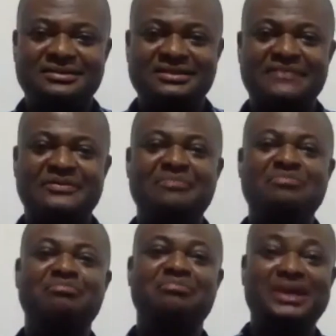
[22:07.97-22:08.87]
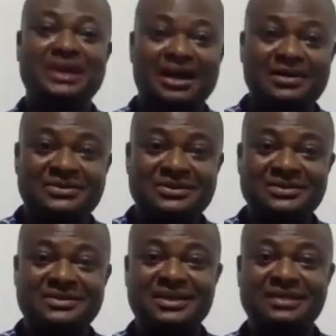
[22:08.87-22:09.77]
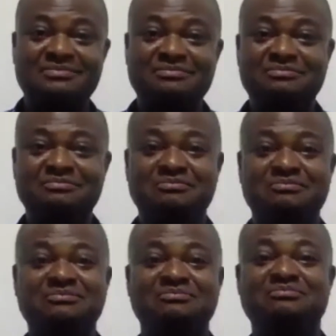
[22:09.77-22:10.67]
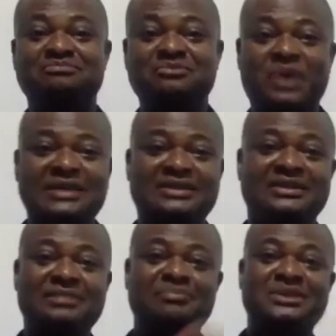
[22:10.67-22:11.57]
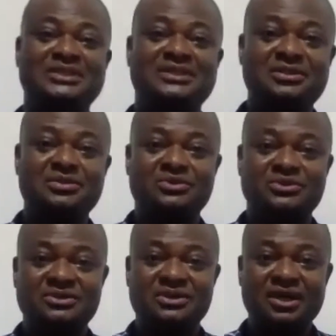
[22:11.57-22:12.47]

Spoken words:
live in big houses and wear three-piece suits,